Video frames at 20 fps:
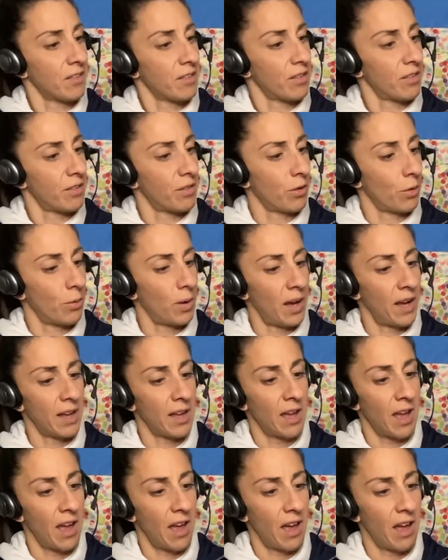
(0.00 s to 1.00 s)
So I
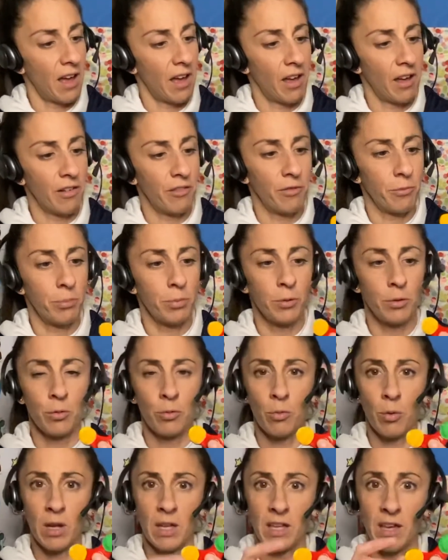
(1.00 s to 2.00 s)
have
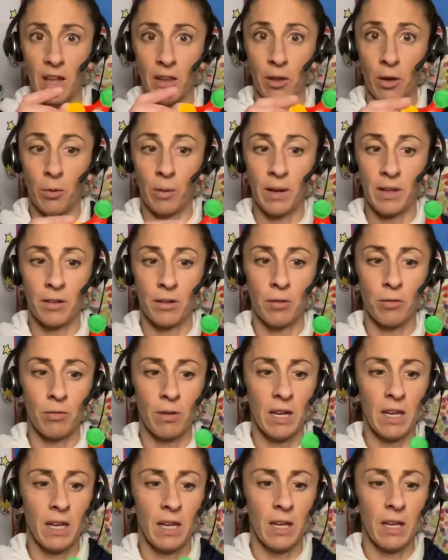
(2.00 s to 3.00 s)
blue, yellow, and
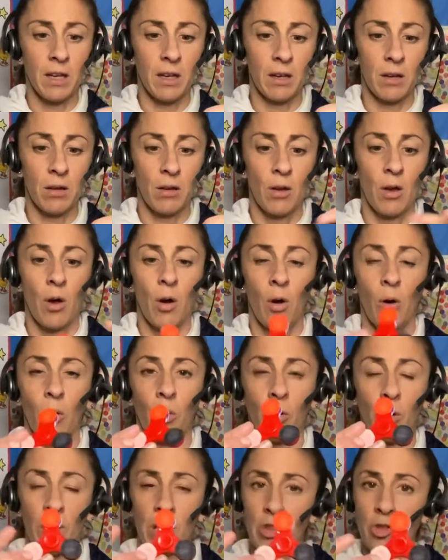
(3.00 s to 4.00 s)
green,
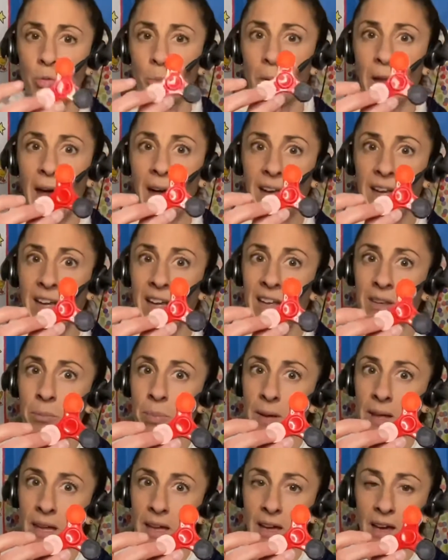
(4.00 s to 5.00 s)
orange, black, and
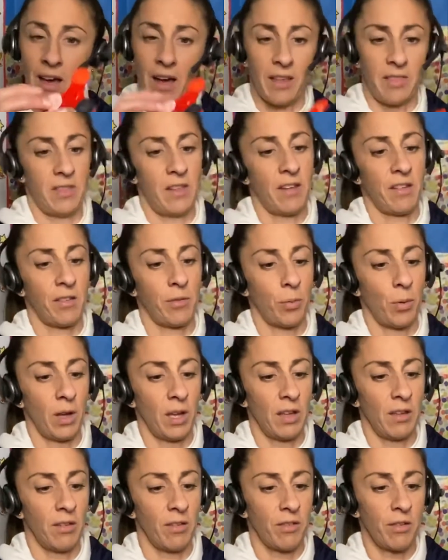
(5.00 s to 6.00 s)
pink on this
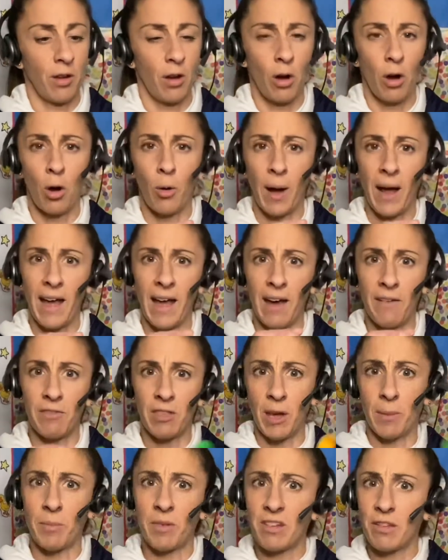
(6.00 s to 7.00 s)
one. So I have
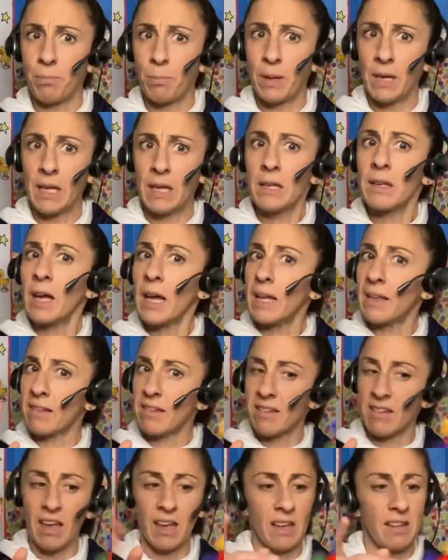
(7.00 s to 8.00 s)
them spin and
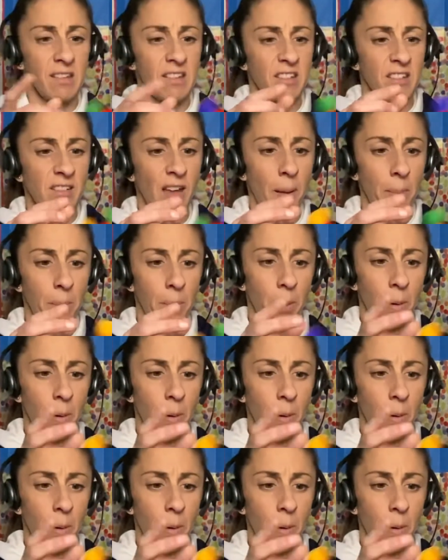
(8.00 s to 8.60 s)
say, stop.